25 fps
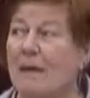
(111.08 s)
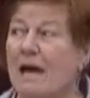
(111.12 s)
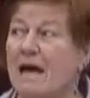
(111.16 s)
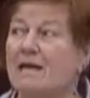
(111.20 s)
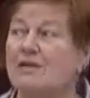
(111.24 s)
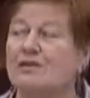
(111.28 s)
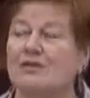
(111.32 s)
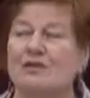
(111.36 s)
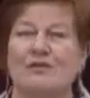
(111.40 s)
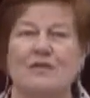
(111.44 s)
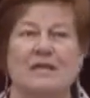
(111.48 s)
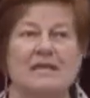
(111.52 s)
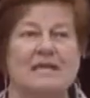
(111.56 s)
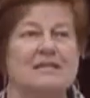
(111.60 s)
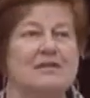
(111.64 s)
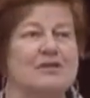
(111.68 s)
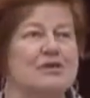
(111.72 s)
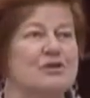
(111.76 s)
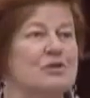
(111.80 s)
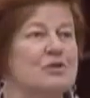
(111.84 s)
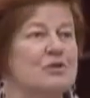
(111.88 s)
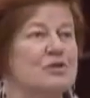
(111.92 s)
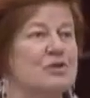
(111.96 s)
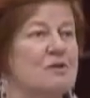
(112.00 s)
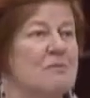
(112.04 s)
Imagine the
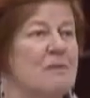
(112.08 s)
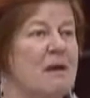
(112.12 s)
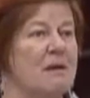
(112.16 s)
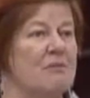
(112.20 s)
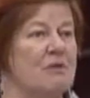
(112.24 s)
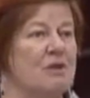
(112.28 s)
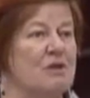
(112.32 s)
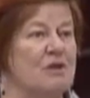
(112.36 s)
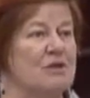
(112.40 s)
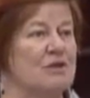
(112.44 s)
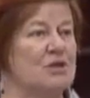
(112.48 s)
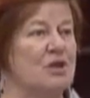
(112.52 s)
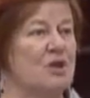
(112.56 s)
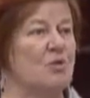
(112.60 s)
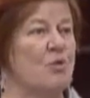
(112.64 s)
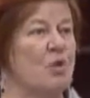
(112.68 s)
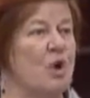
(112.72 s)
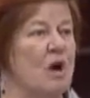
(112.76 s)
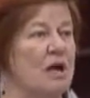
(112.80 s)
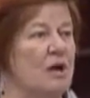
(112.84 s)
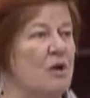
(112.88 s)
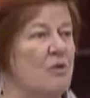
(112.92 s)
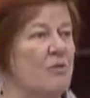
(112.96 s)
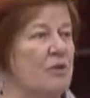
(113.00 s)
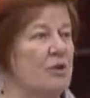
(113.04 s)
institutional memory that's going to
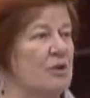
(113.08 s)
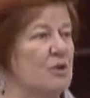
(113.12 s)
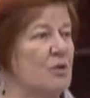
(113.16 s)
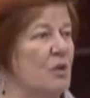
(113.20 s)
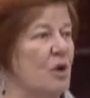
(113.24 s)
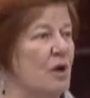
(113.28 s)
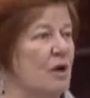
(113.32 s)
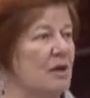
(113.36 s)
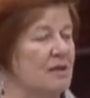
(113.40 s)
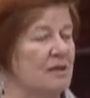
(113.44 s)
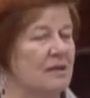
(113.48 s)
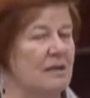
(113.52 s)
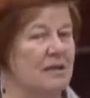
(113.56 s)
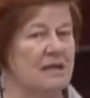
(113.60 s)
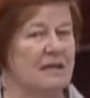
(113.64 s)
walk out the door.